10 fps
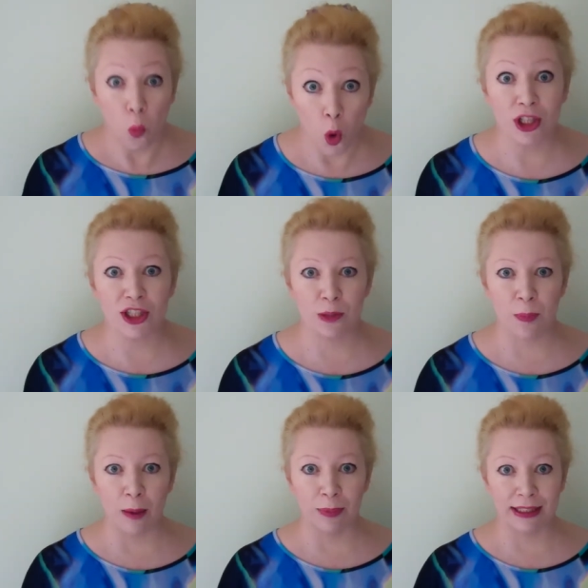What is this
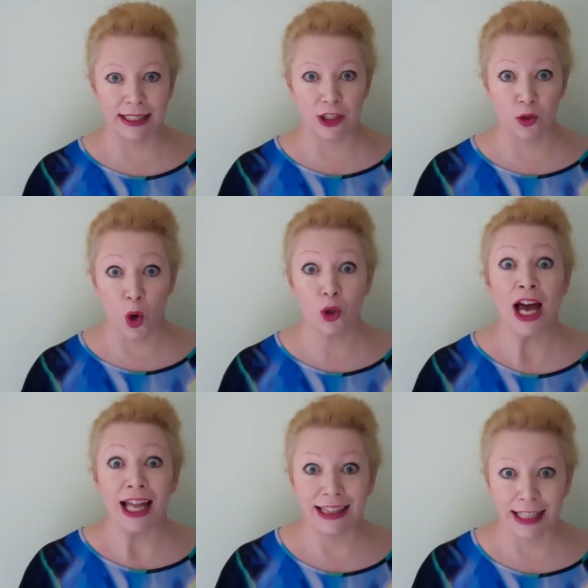public lecture
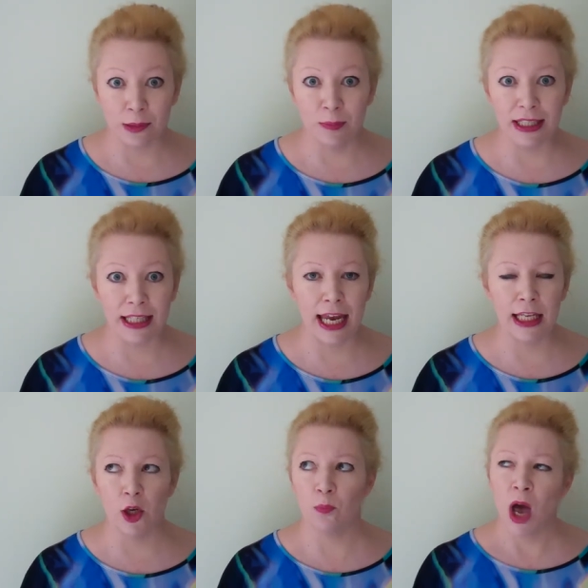on? Let me tell
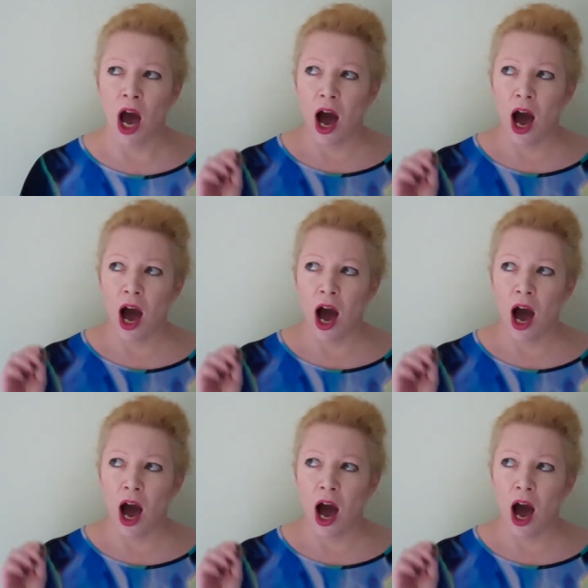you.